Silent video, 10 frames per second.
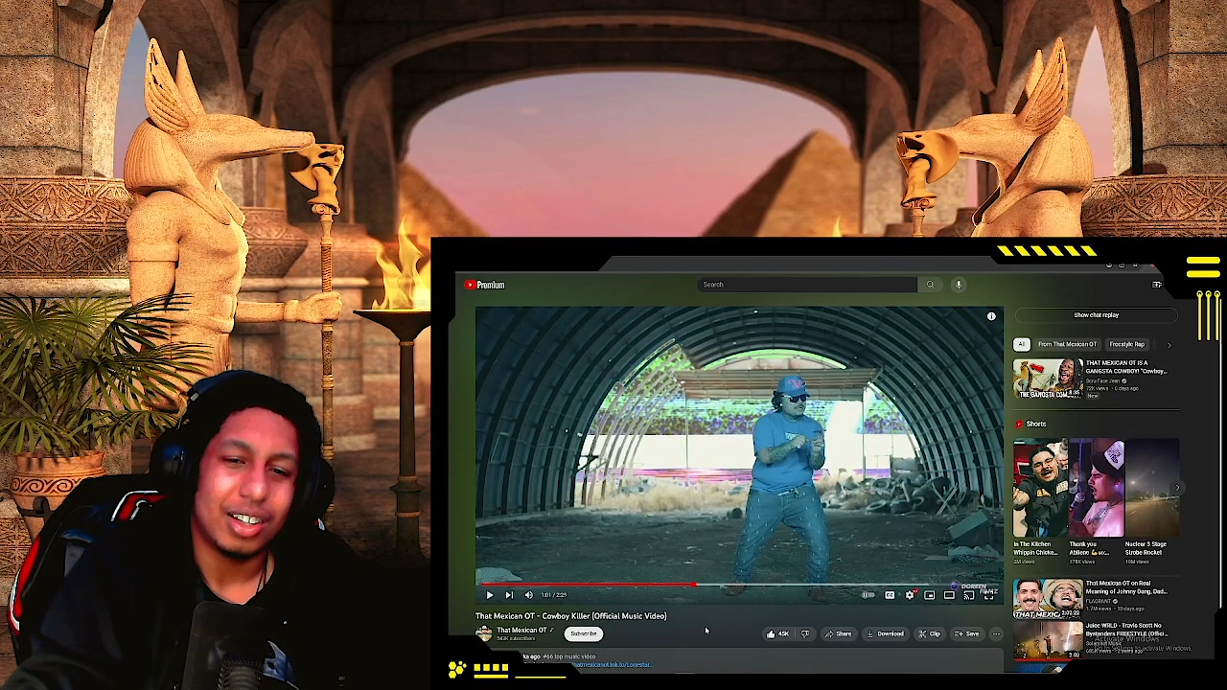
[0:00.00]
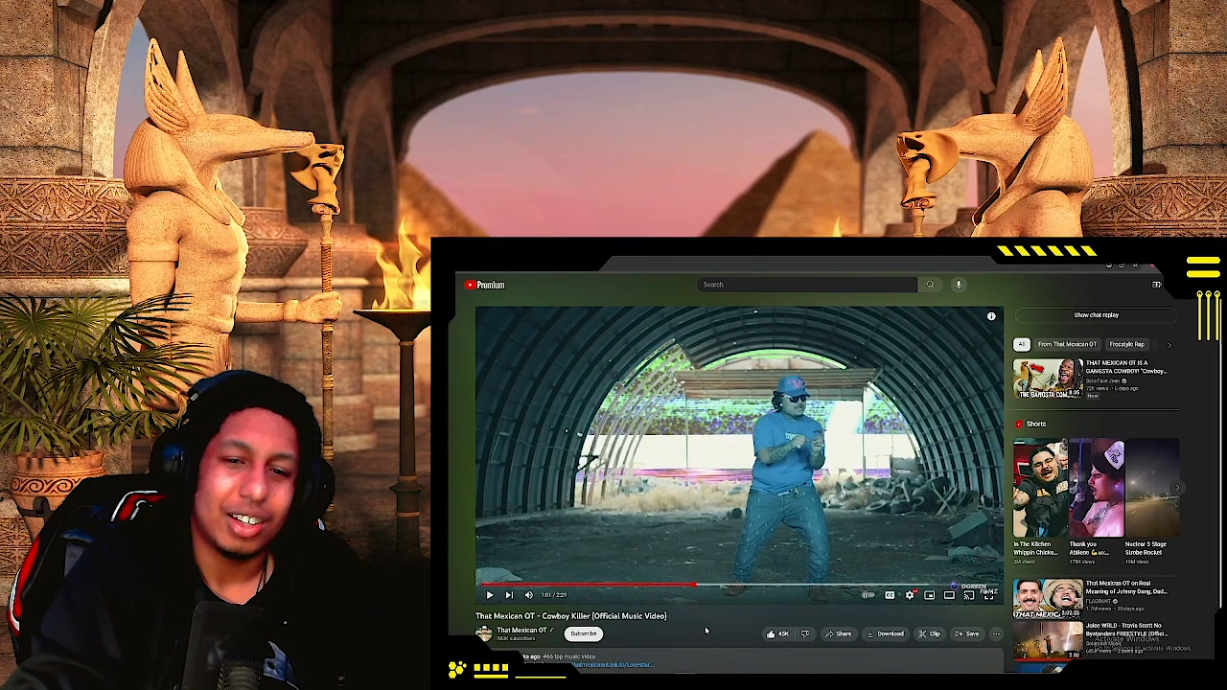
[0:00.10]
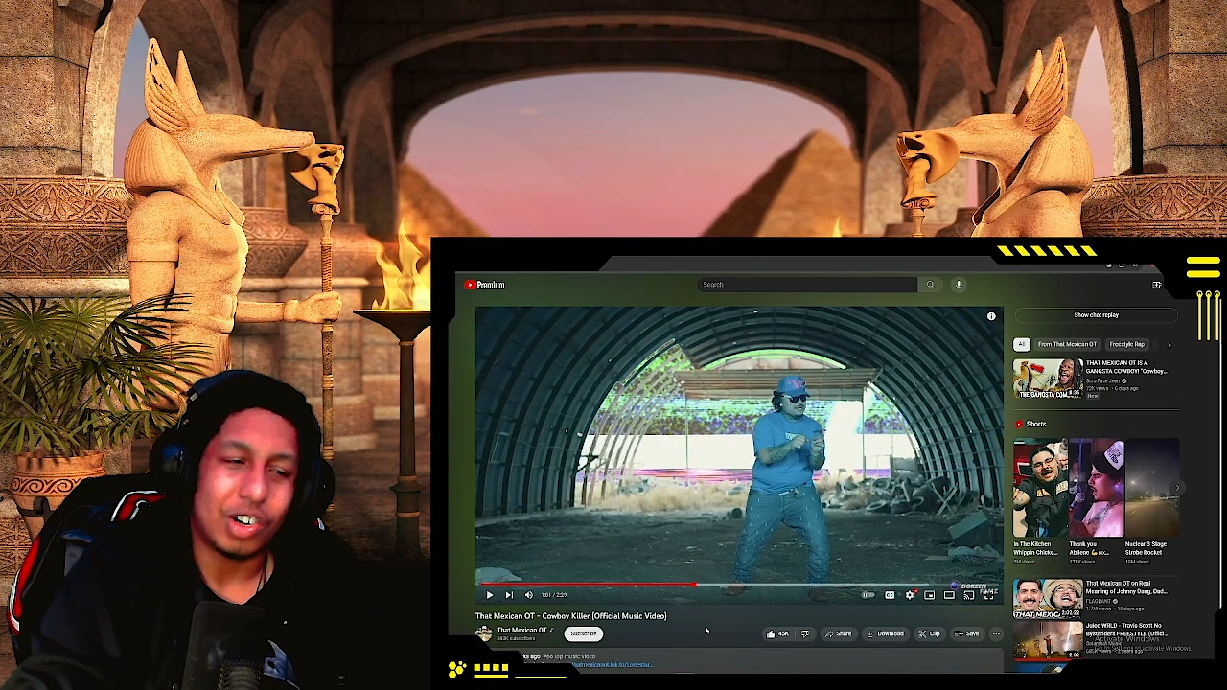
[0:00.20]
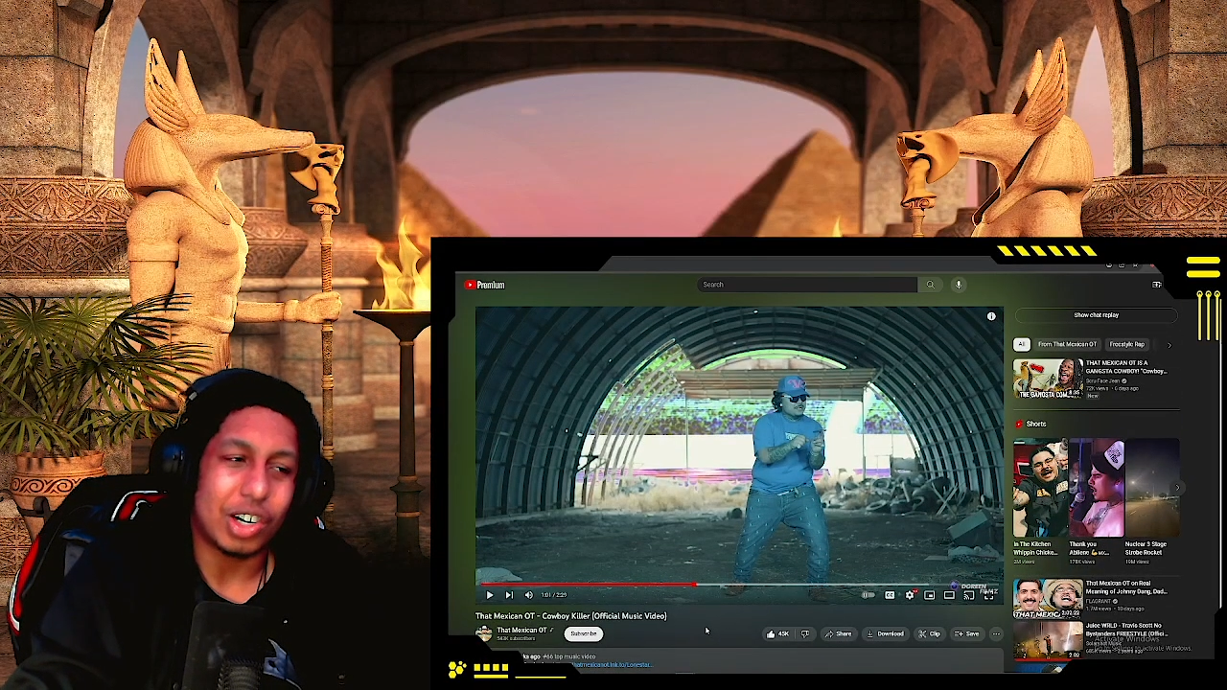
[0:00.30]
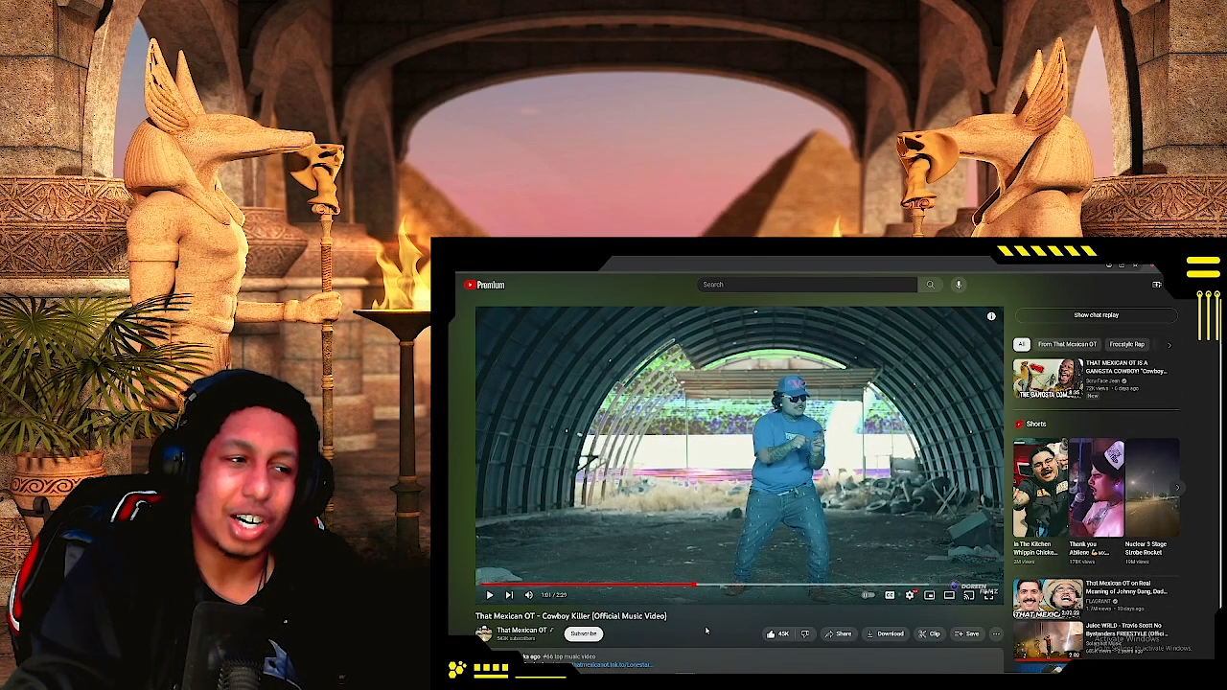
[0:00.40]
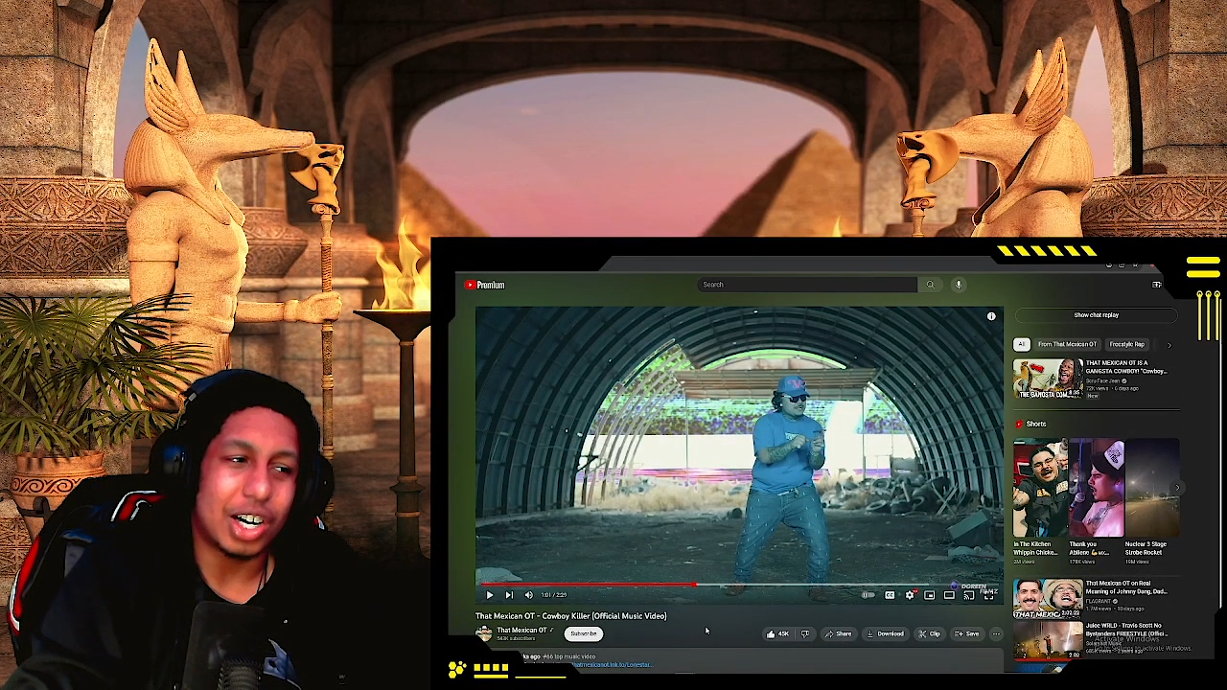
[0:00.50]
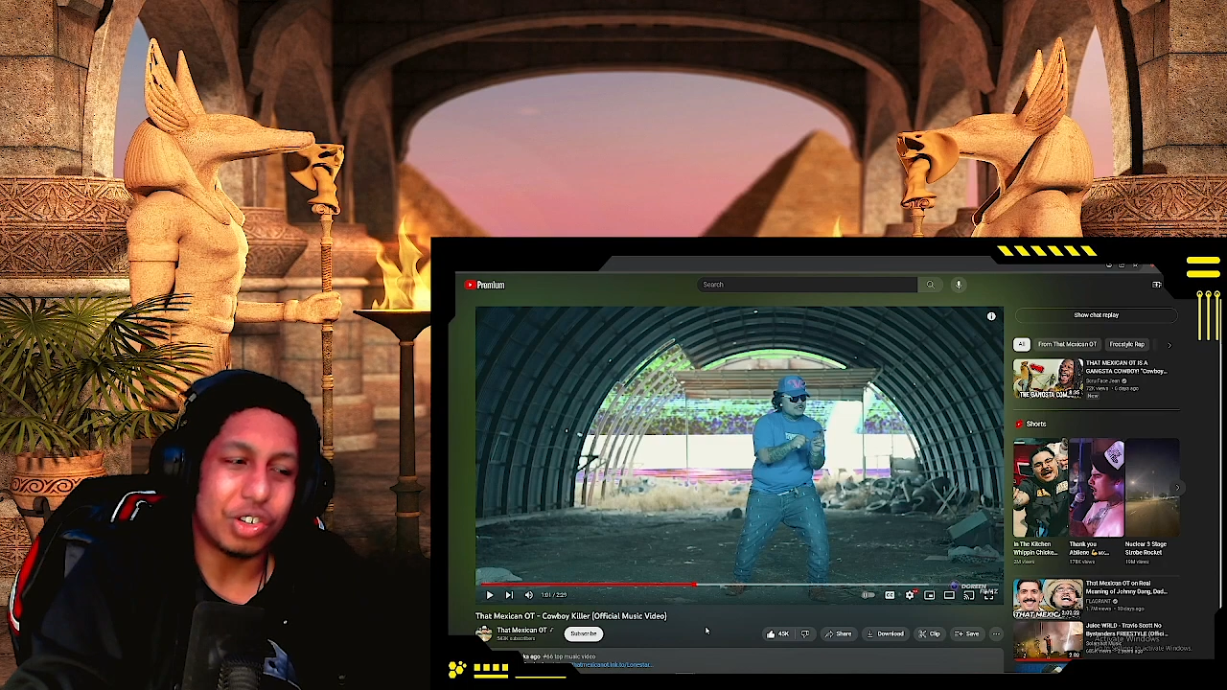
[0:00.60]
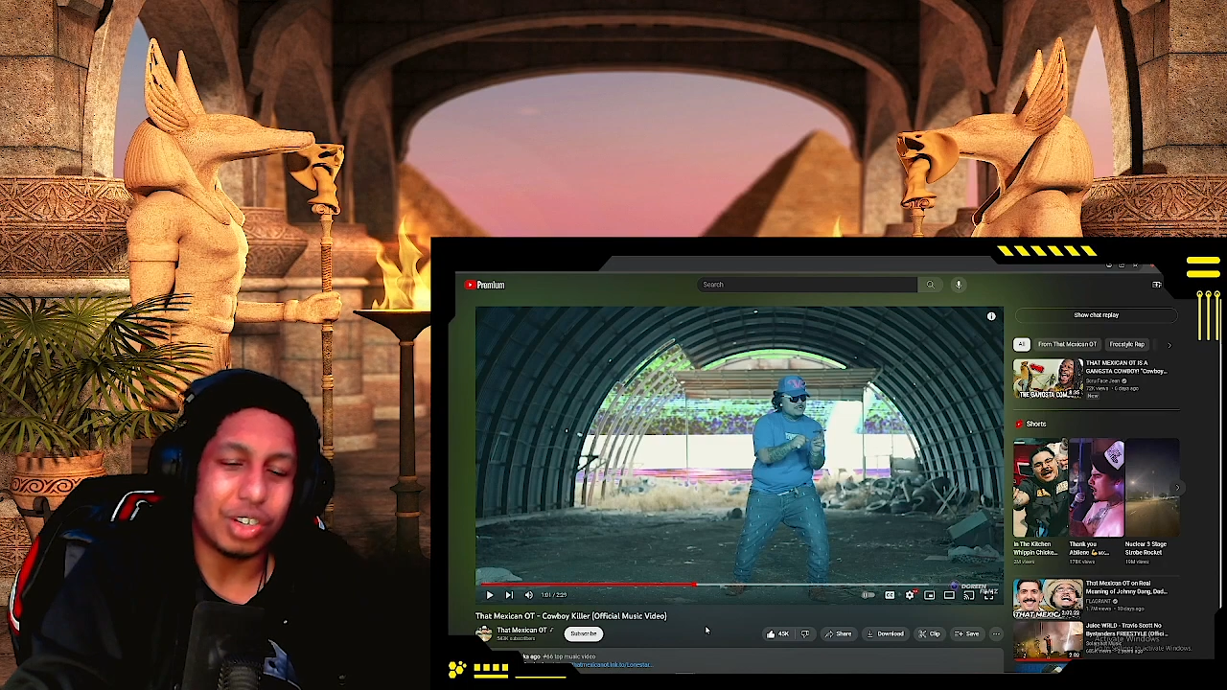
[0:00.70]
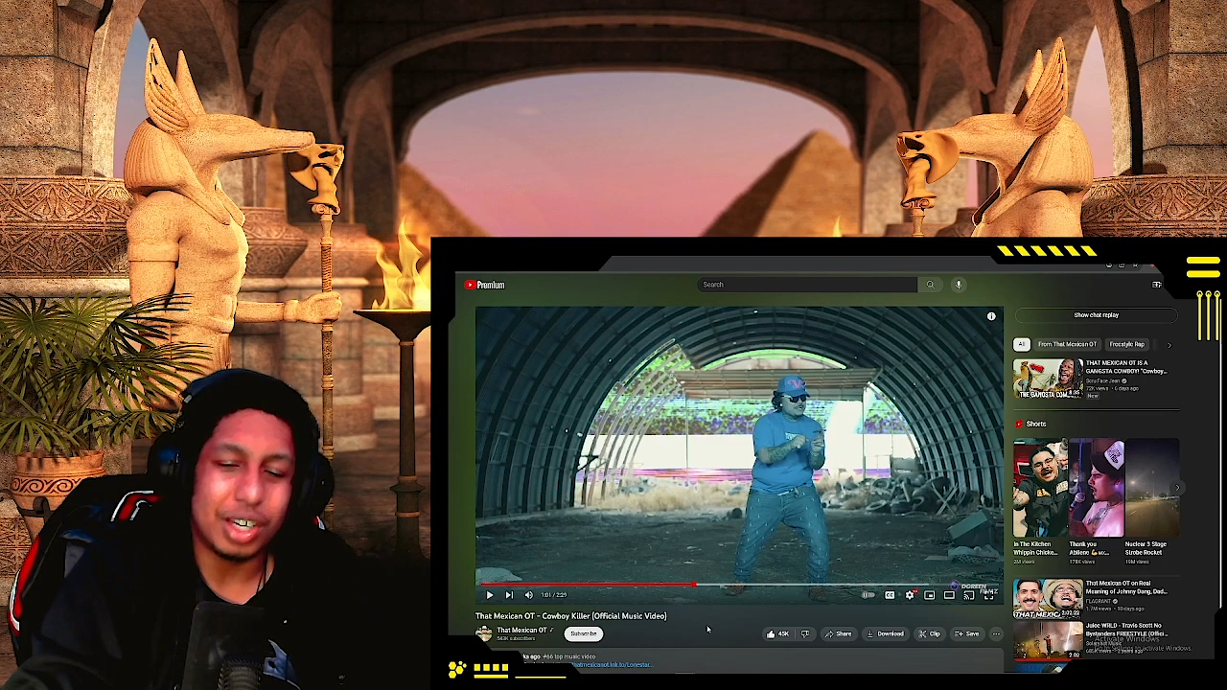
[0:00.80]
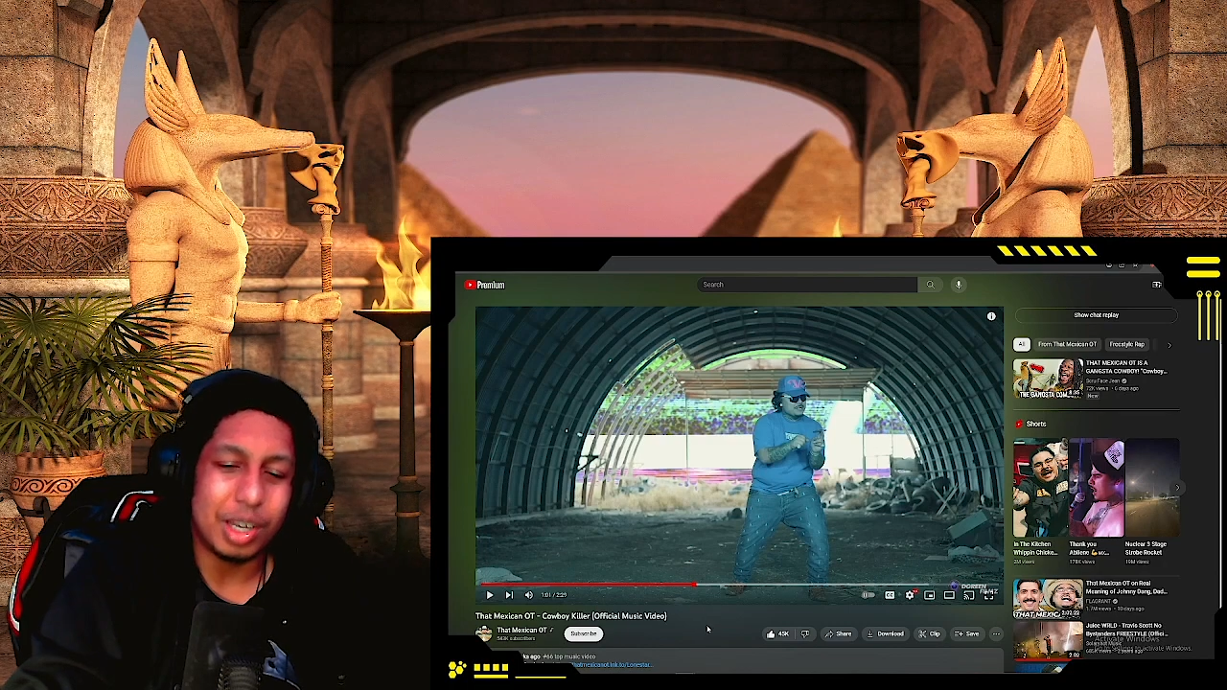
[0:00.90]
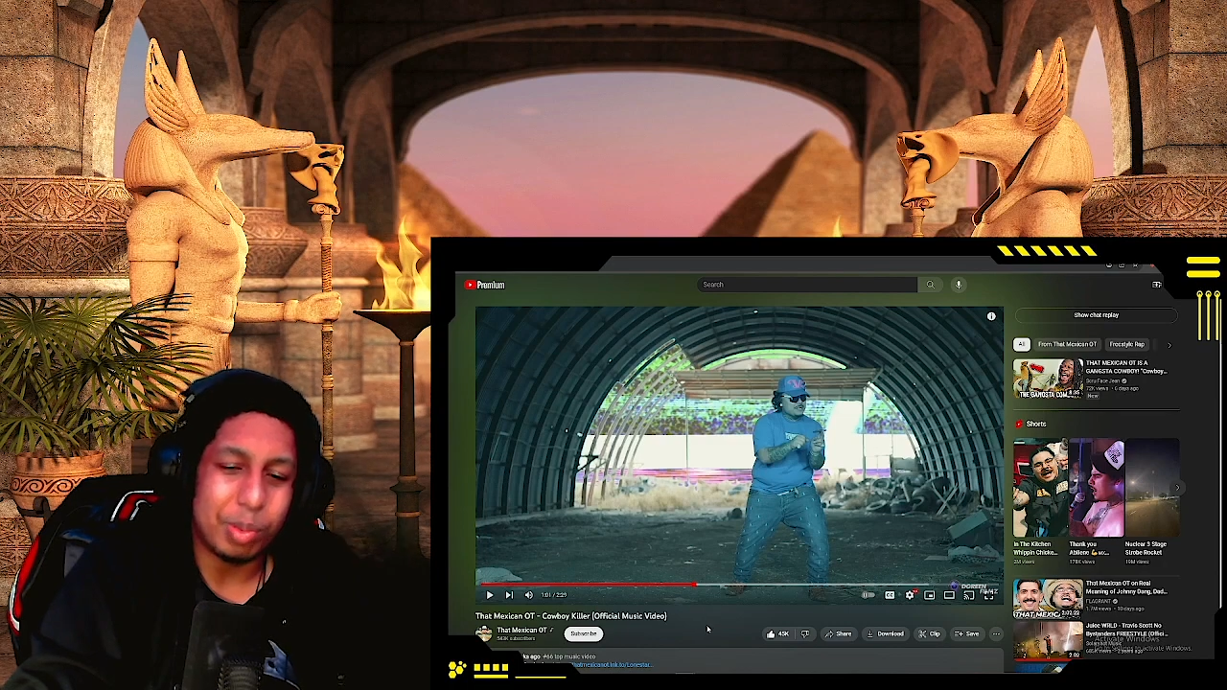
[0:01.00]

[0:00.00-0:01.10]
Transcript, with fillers: or country hip